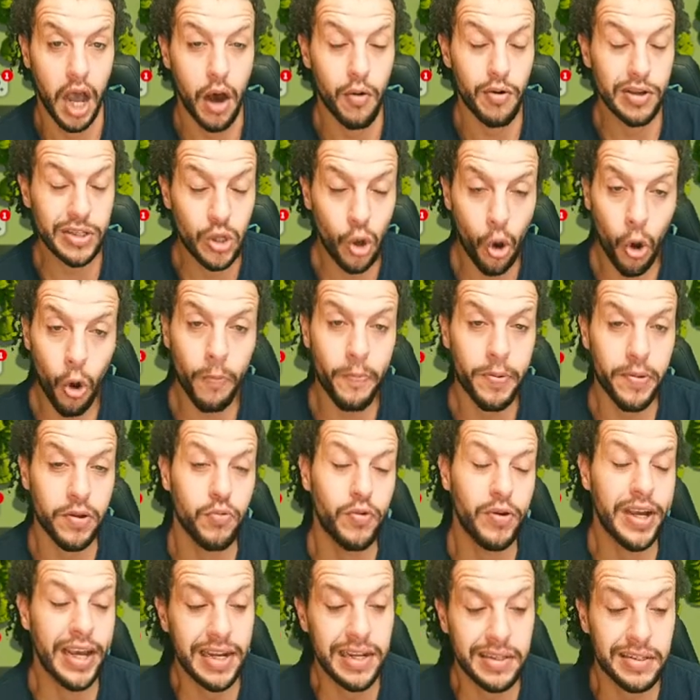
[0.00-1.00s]
I was
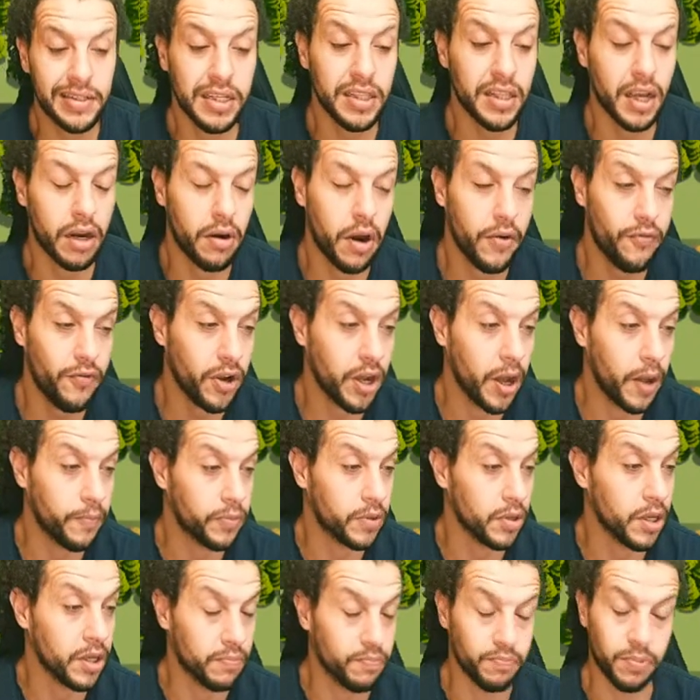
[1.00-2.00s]
hoping we're gonna see the graphic
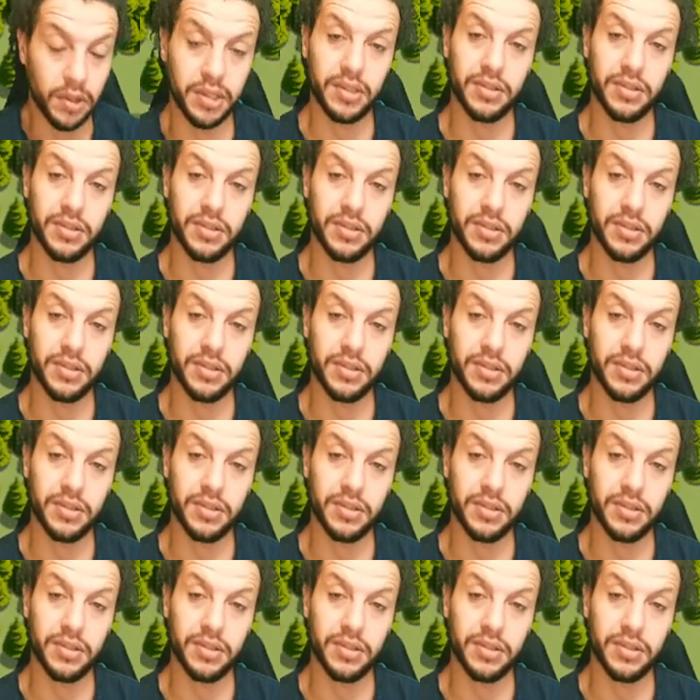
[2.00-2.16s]
update,